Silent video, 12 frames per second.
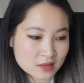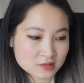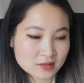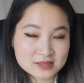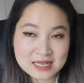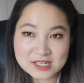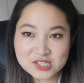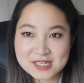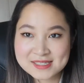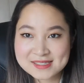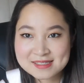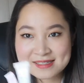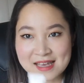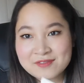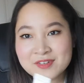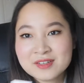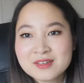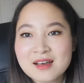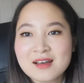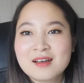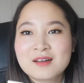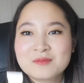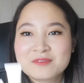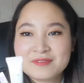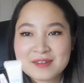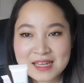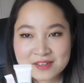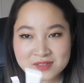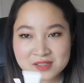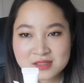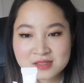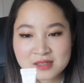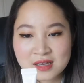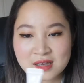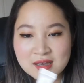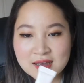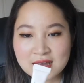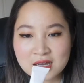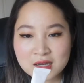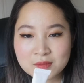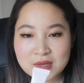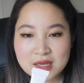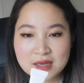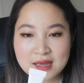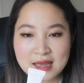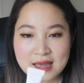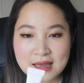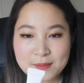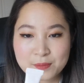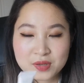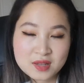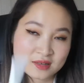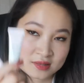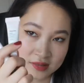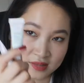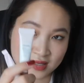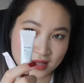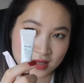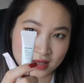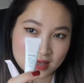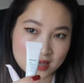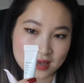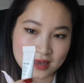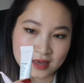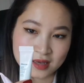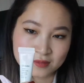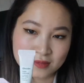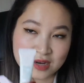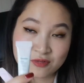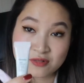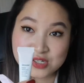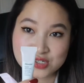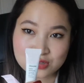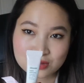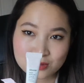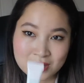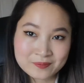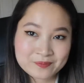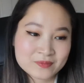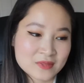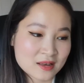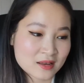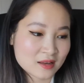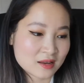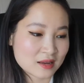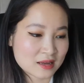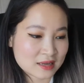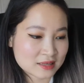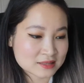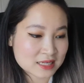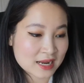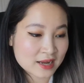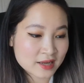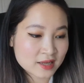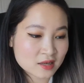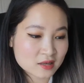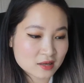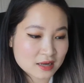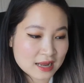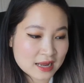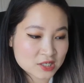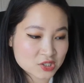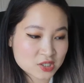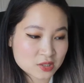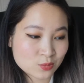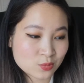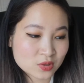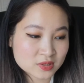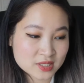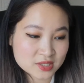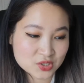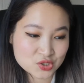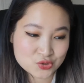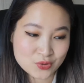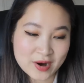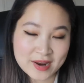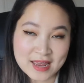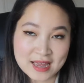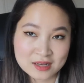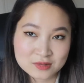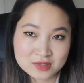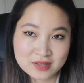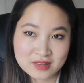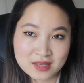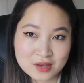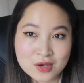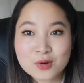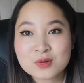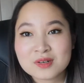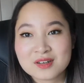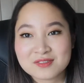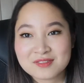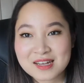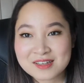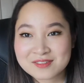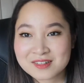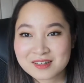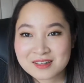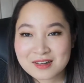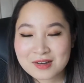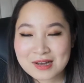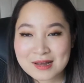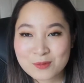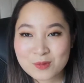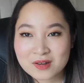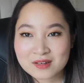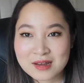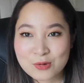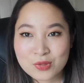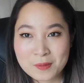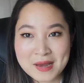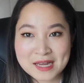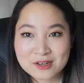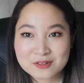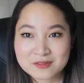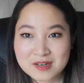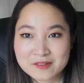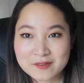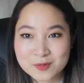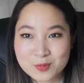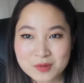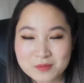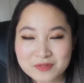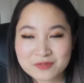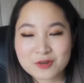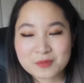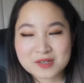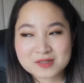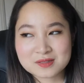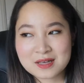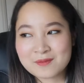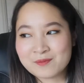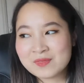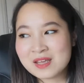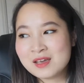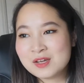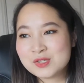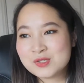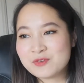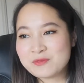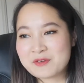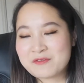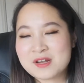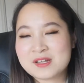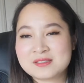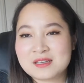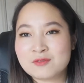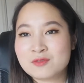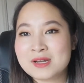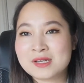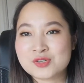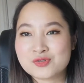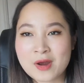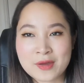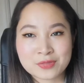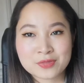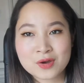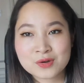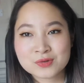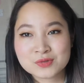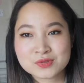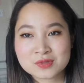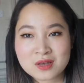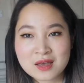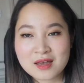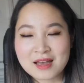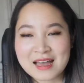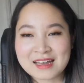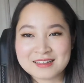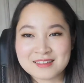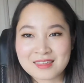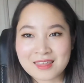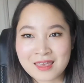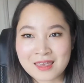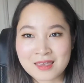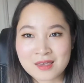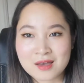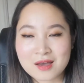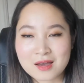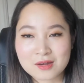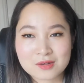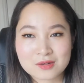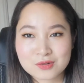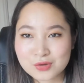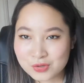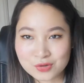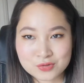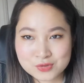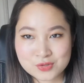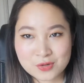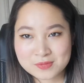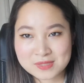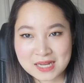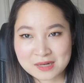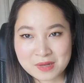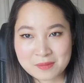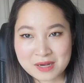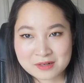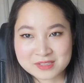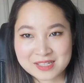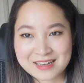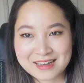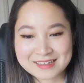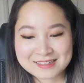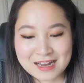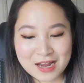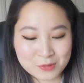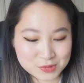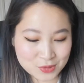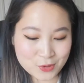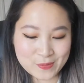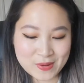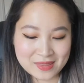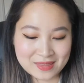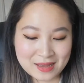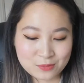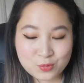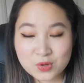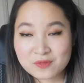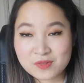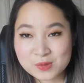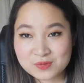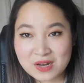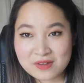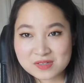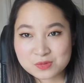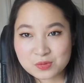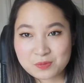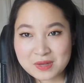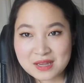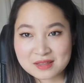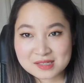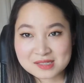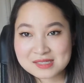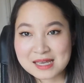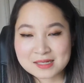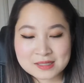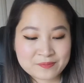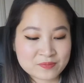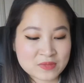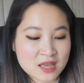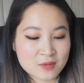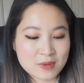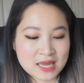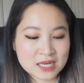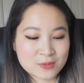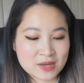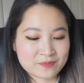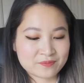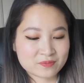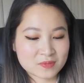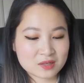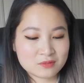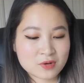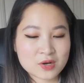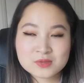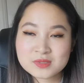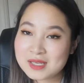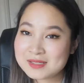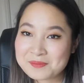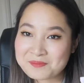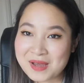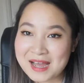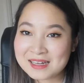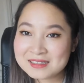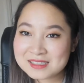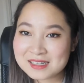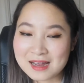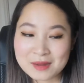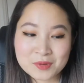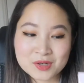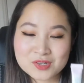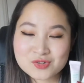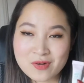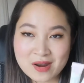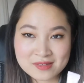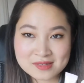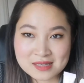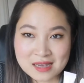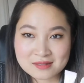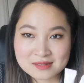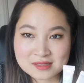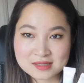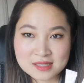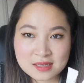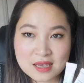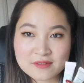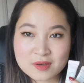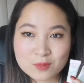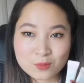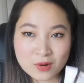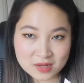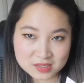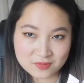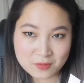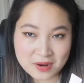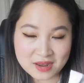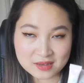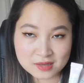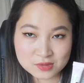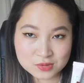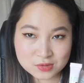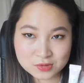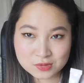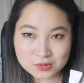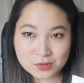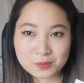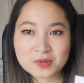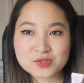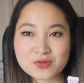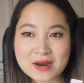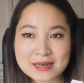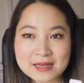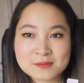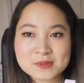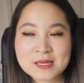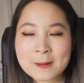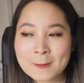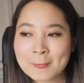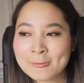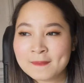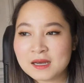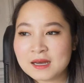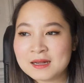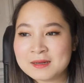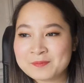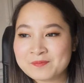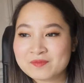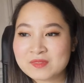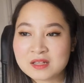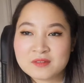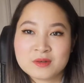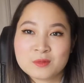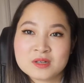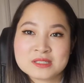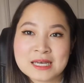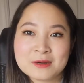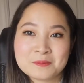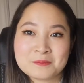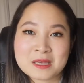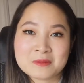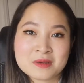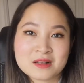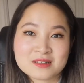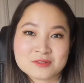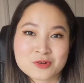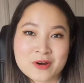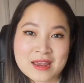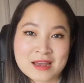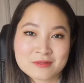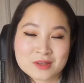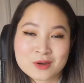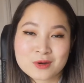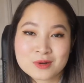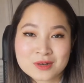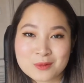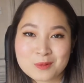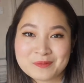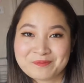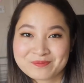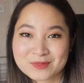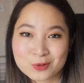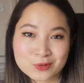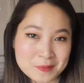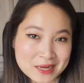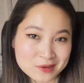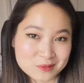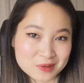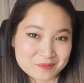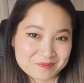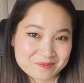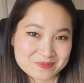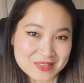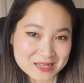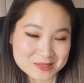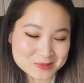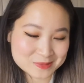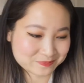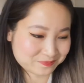So there's actually seven um, flavors um, plus the um, original one, and I actually wanted to try out the coconut flavor one or the mango flavored one before, because um, two of my friends have already tried those and they could not stop telling me about it, and I was hoping that one of those flavors would be in the set. But anyway, rose isn't bad. I'm gonna try this out and see if it works for my super dry lips. Um, and if it works out, maybe I'll try out the coconut one or the mango one next.